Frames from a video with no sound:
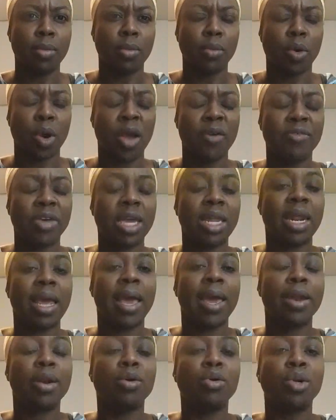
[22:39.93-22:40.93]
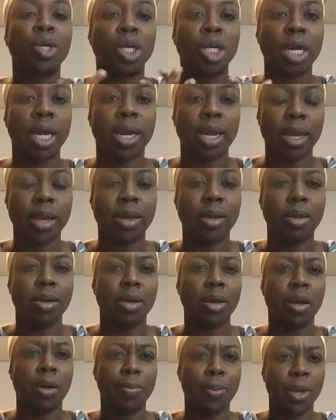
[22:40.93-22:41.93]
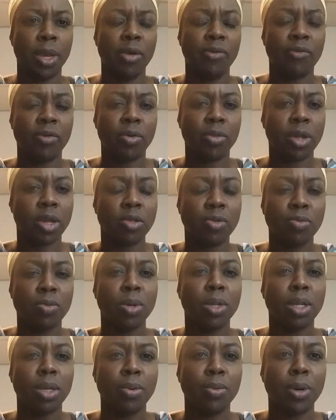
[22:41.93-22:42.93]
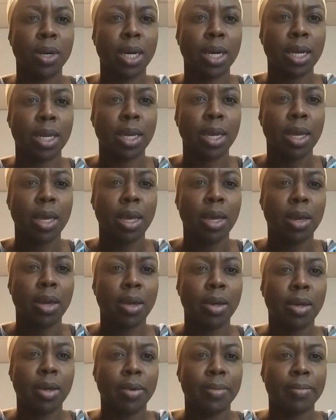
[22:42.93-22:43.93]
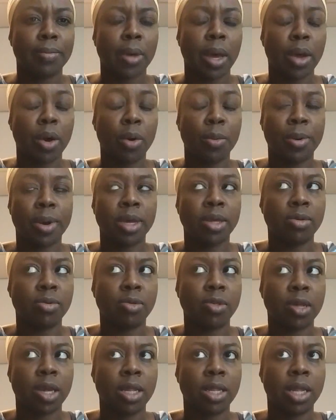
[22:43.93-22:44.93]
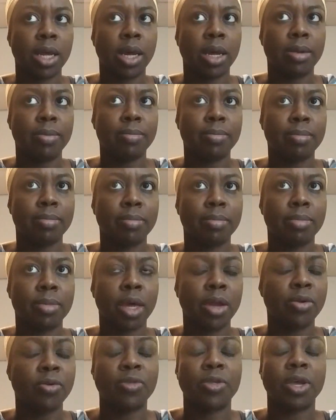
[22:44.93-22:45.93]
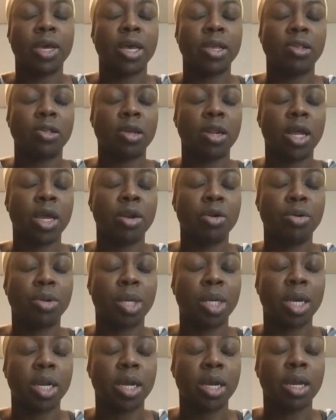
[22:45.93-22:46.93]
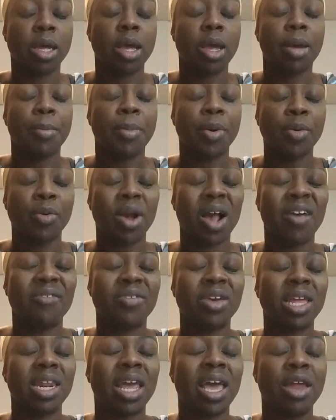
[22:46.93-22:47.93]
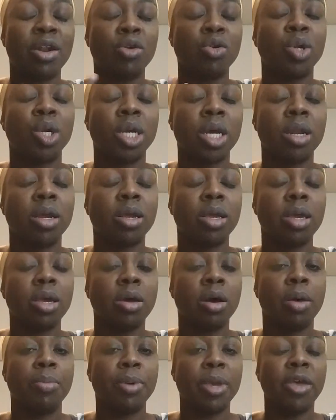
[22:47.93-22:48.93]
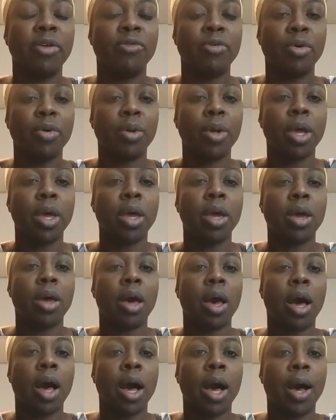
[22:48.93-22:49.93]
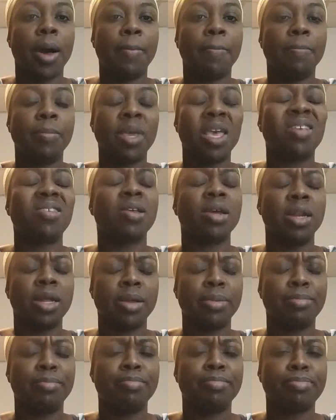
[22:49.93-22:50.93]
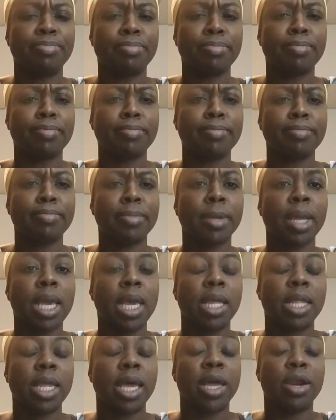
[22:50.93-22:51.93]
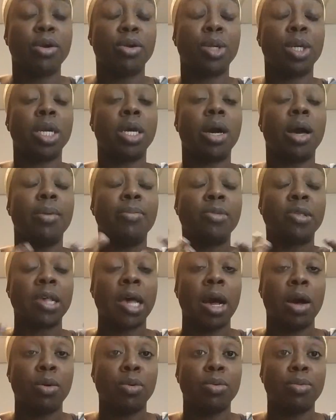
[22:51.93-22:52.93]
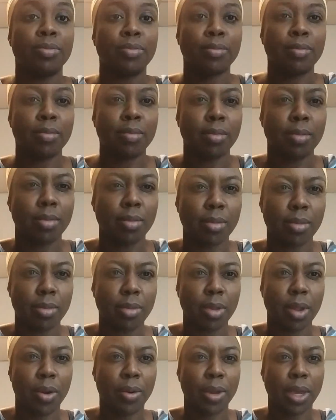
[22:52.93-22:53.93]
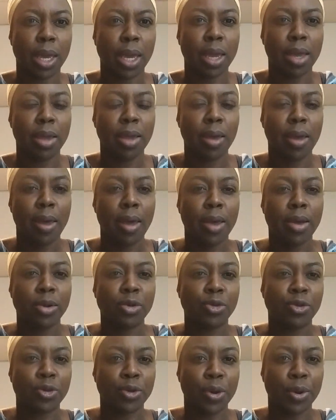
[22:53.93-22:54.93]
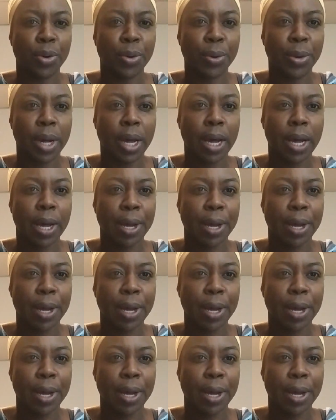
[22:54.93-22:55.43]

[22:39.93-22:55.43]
we're having an energetic upheaval. That's really what I hope I said that. I don't think I said energetic, but we're having an energetic upheaval. Yes, I did. The energy comes out. Okay, so